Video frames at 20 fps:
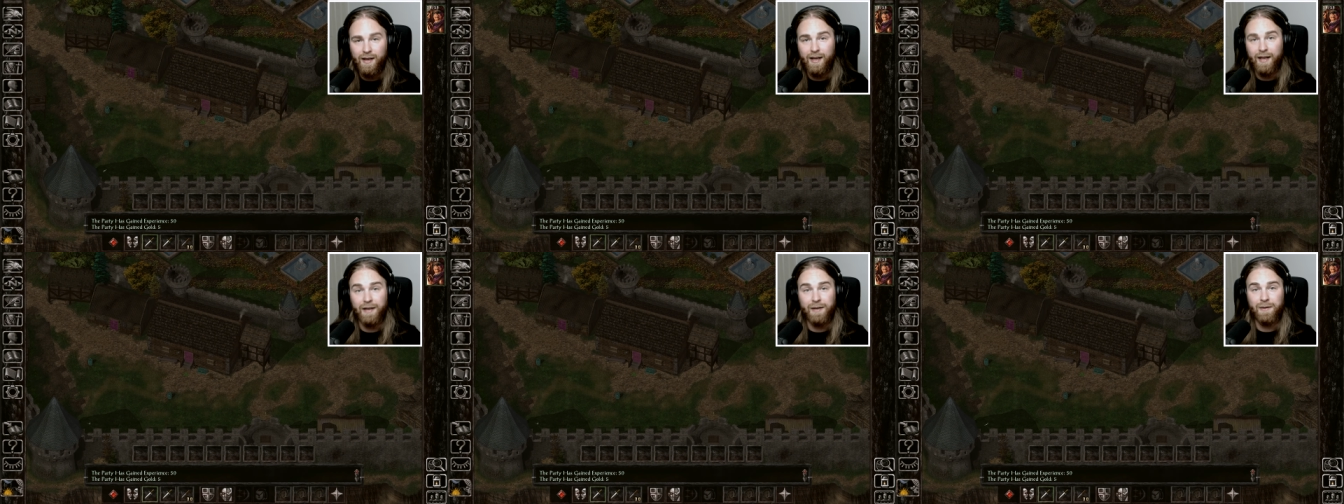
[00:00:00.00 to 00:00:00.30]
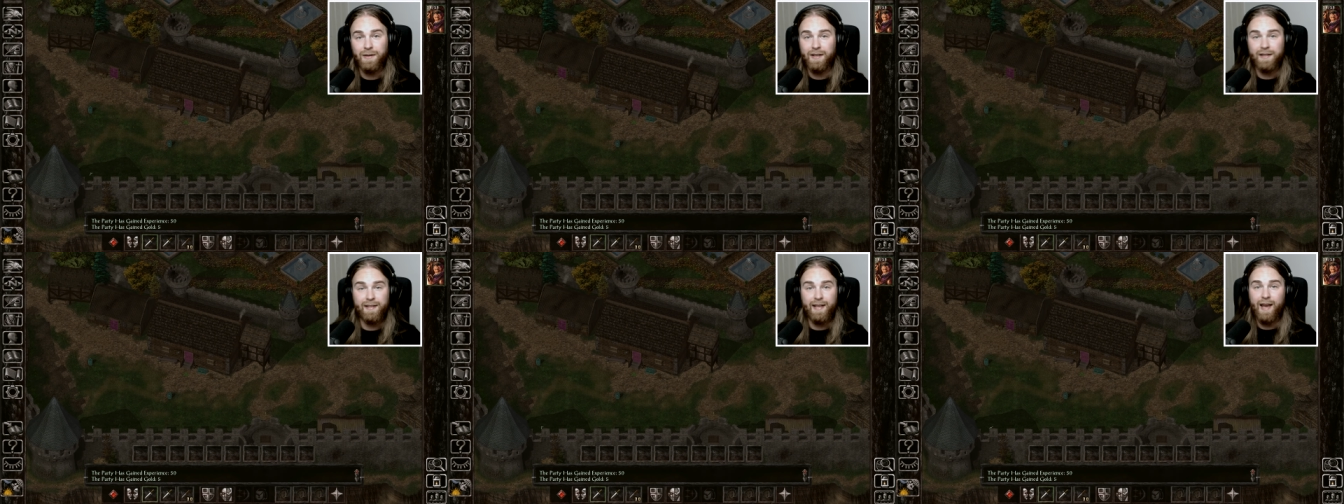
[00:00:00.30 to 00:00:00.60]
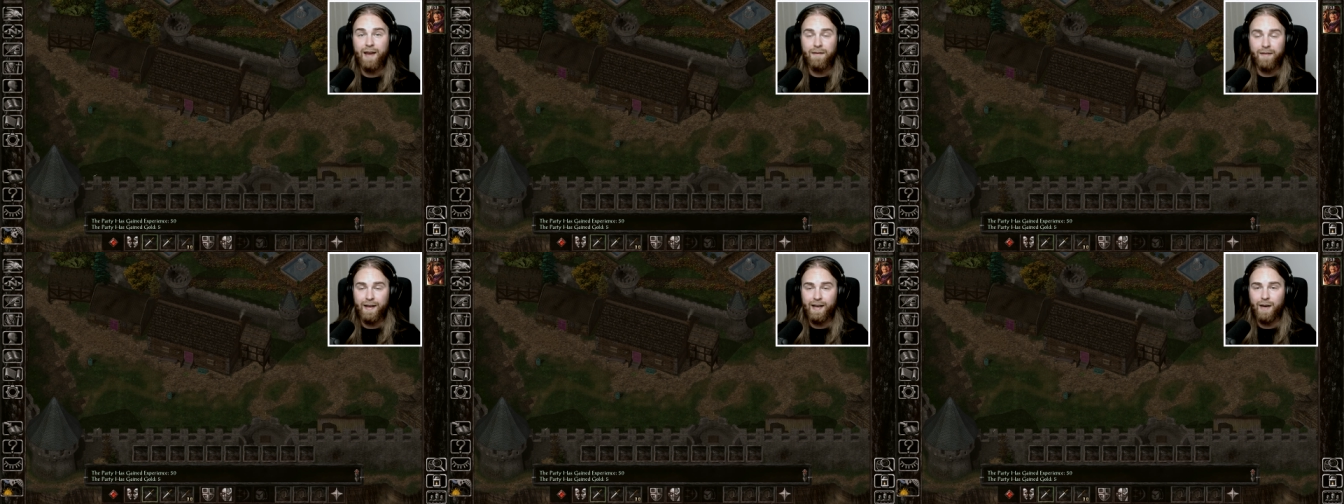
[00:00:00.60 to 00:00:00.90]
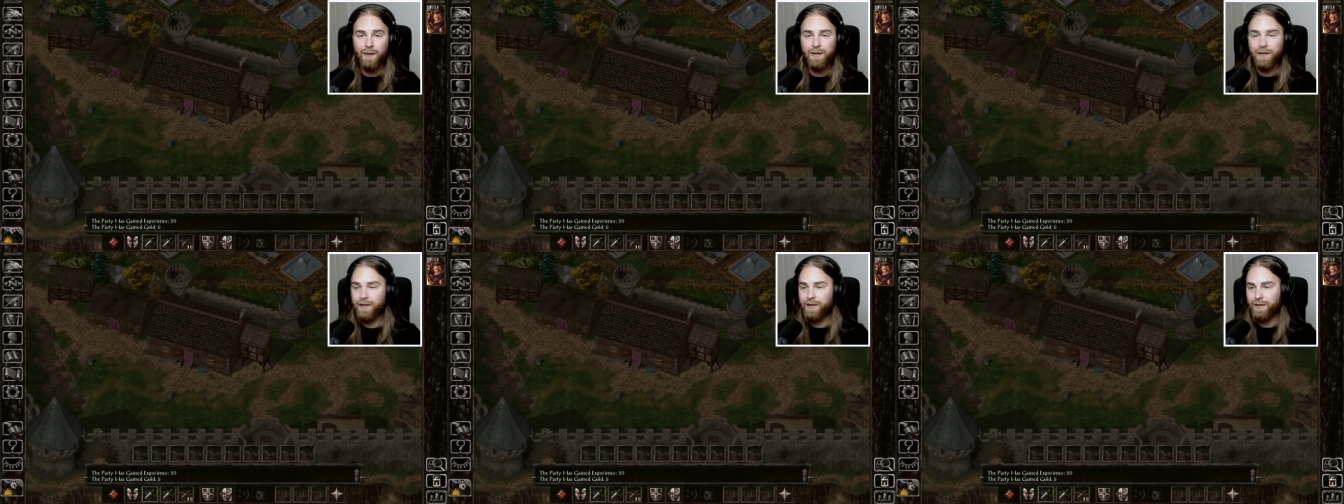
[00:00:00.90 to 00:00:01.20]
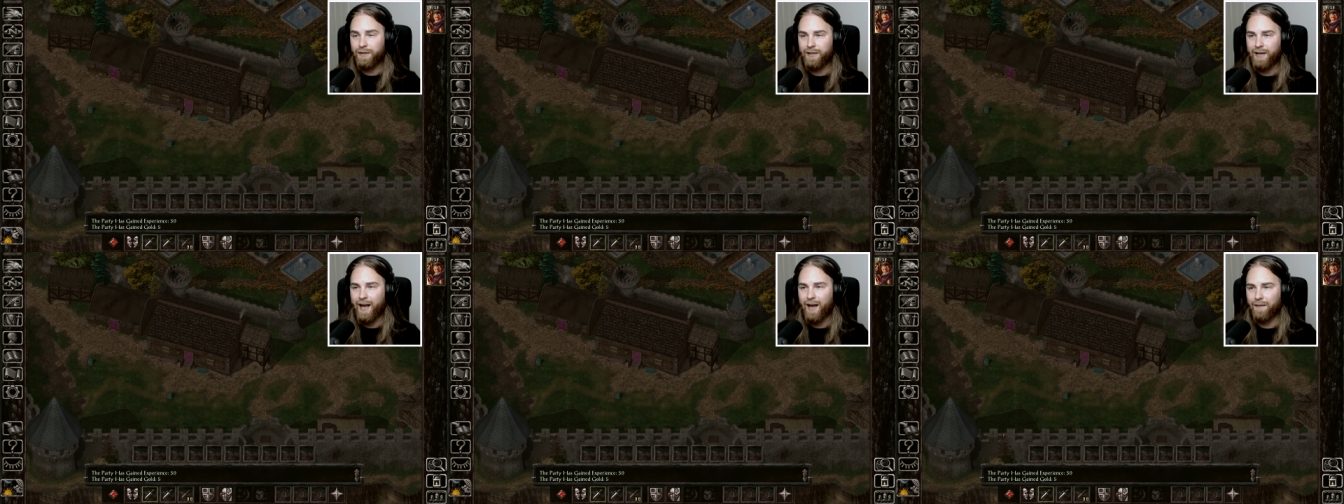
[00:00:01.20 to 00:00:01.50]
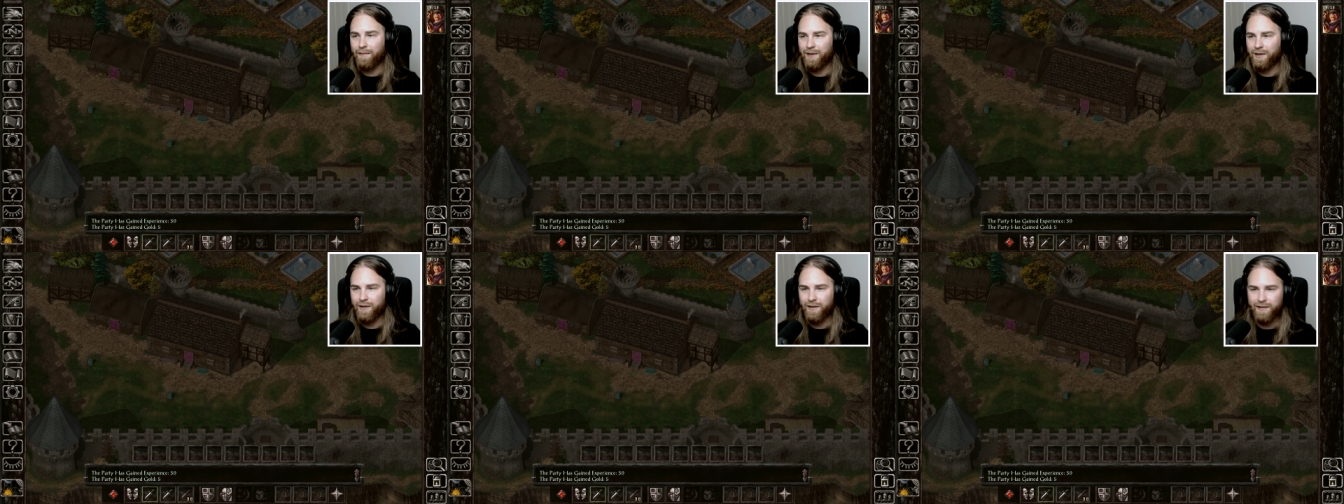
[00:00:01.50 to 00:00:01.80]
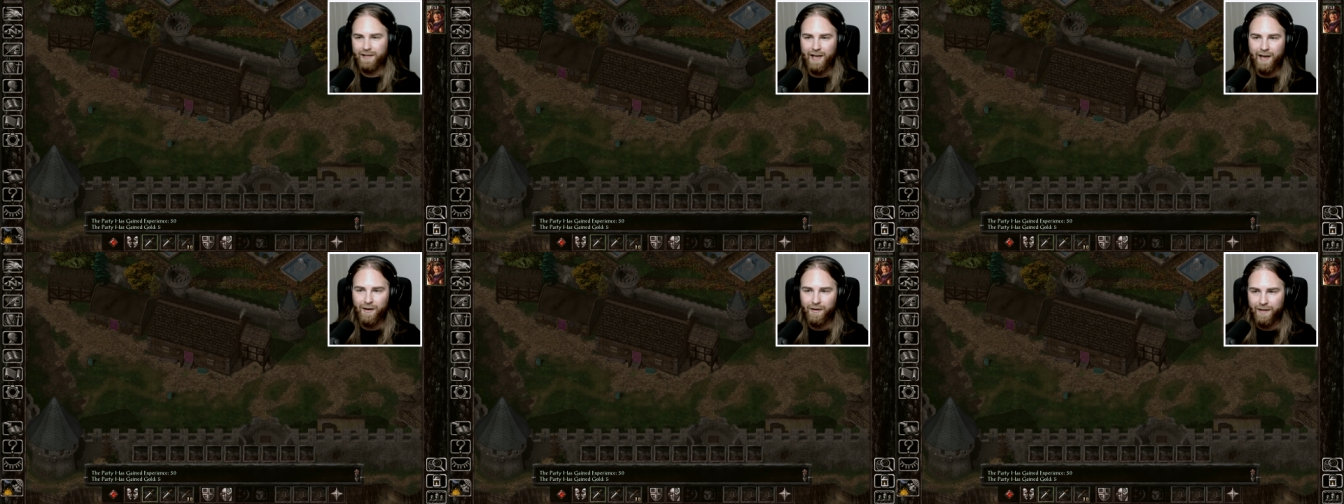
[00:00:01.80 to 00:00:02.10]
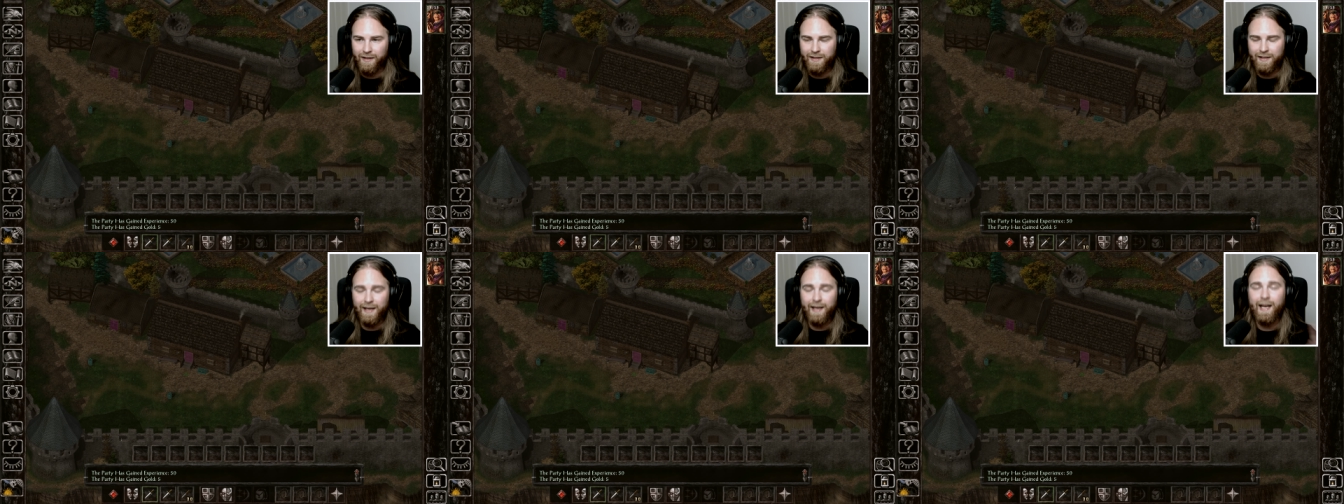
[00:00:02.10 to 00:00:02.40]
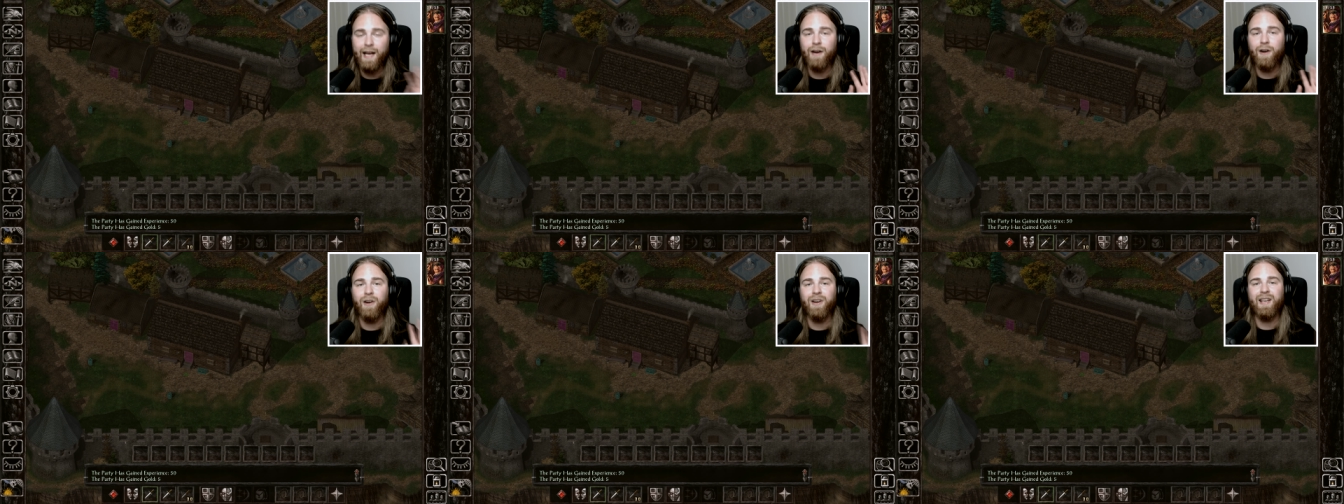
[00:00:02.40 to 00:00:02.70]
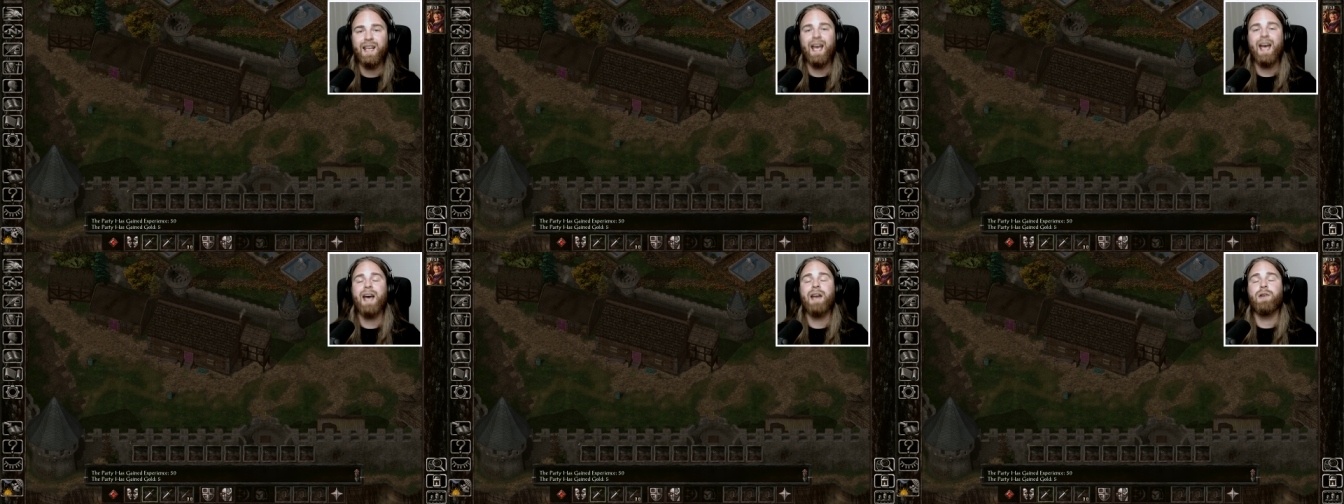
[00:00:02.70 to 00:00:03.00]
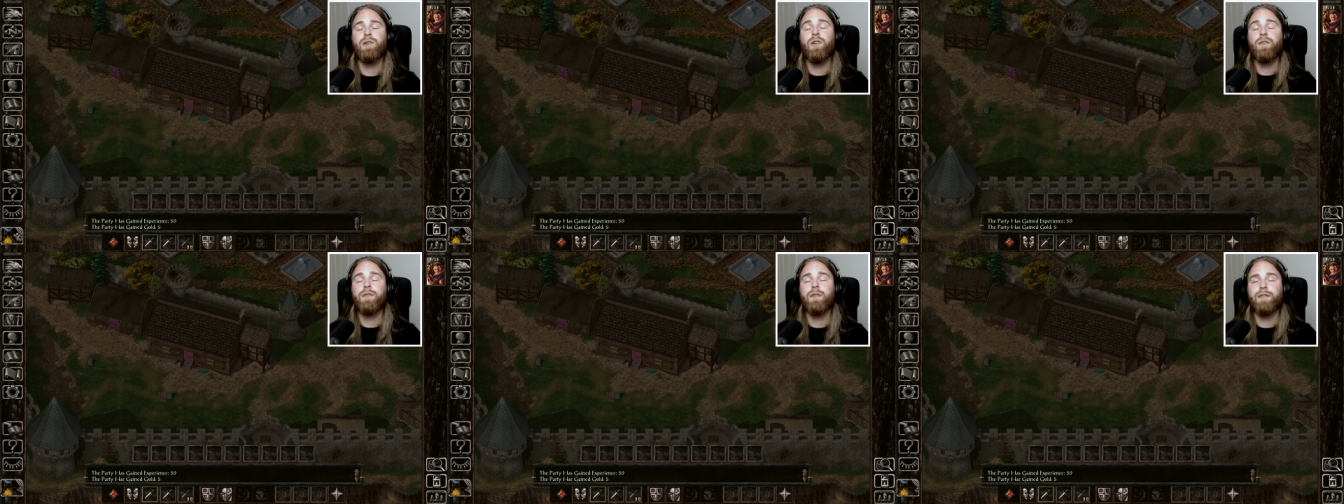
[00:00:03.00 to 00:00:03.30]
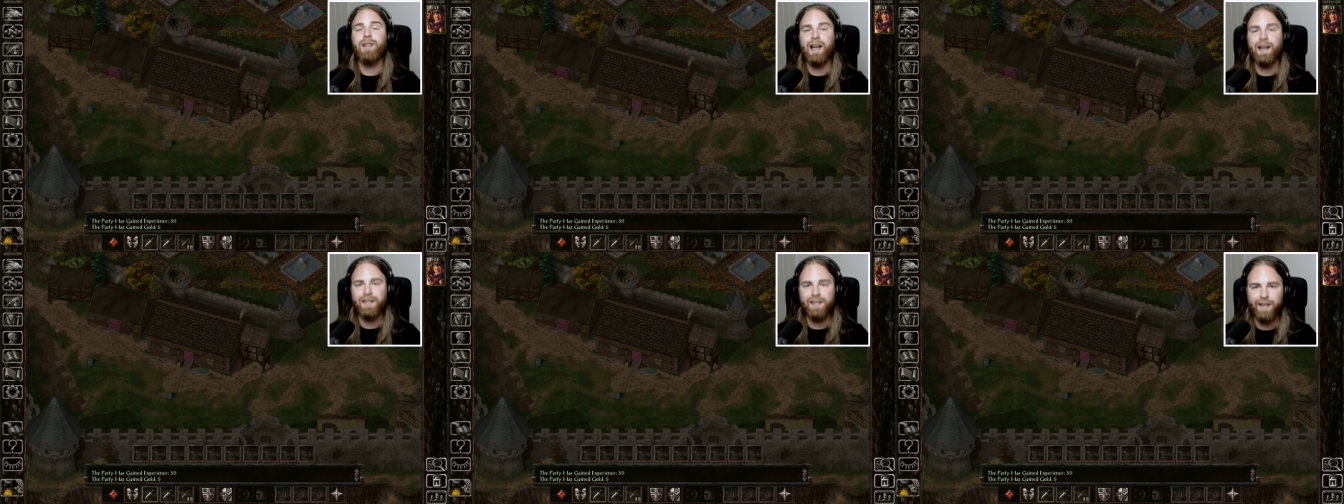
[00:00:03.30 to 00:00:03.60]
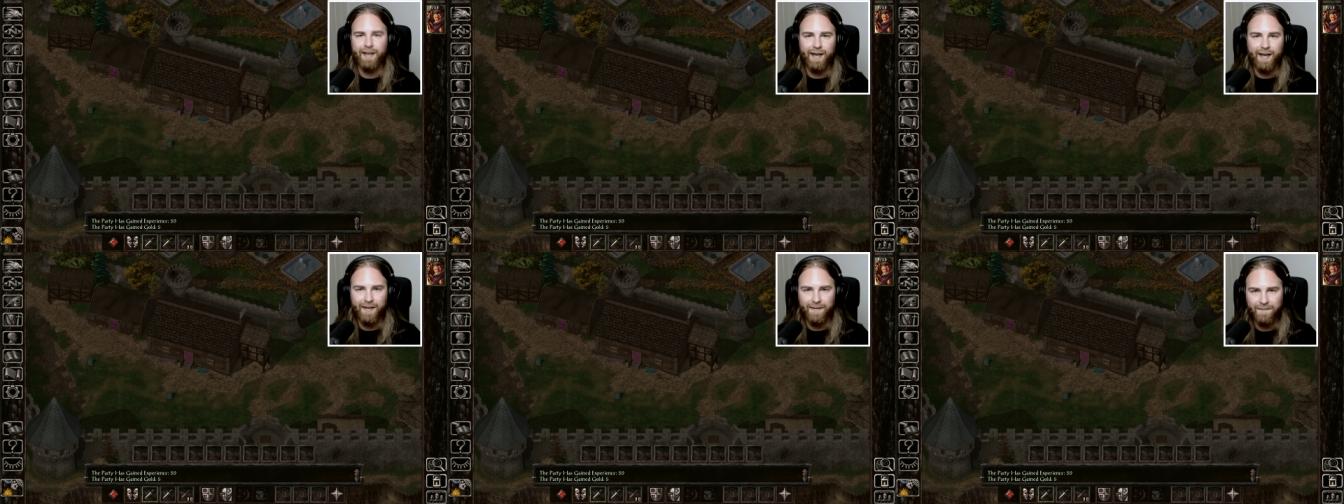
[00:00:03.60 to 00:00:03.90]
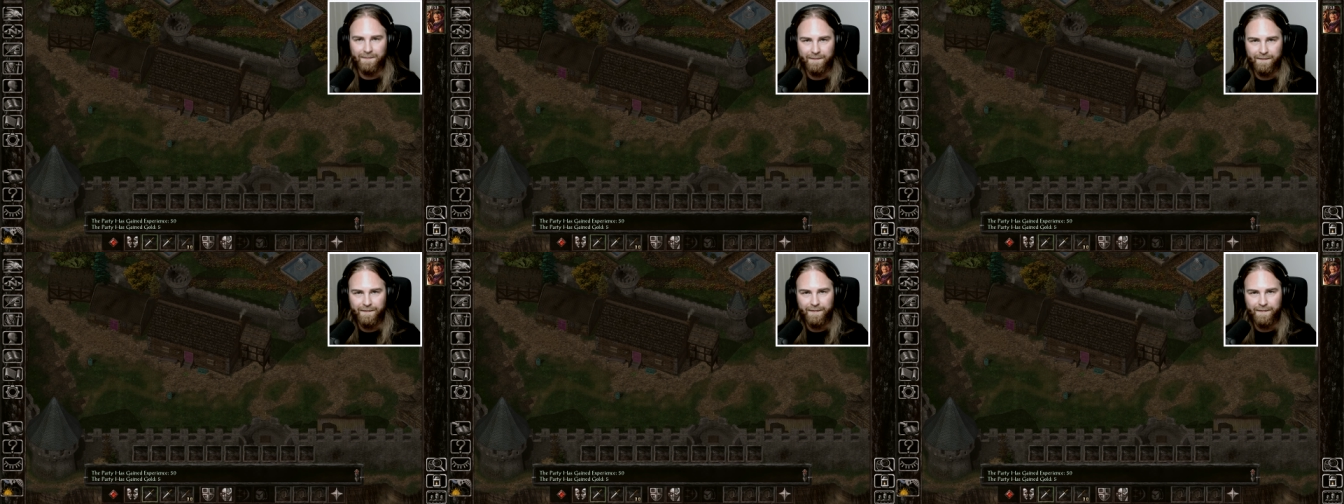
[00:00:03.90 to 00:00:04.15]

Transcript: And do the same thing that we did to Shang, because I honestly cannot get enough of that shit.